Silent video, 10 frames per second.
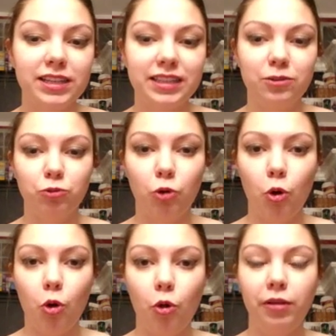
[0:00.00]

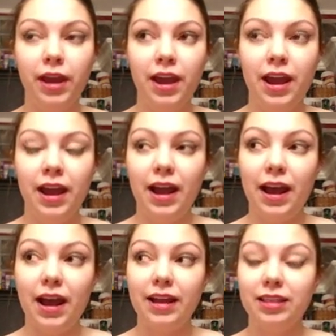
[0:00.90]
enrolled
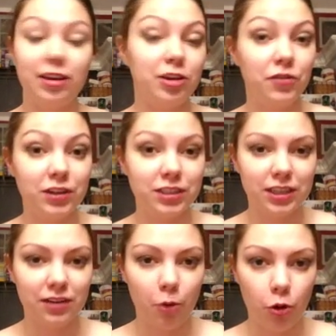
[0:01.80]
at the
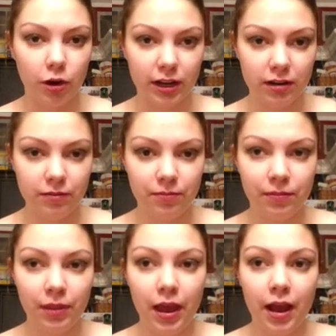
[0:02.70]
University of Oregon.
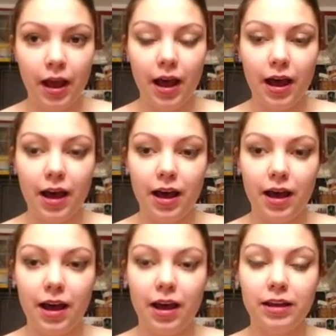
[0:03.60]

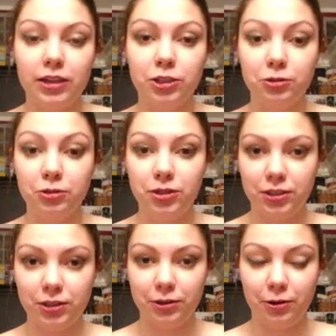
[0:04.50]
Due
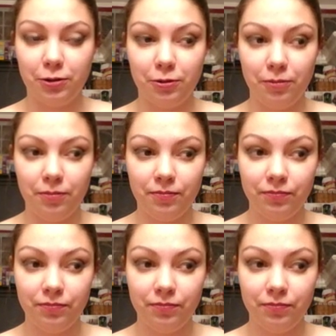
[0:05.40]
to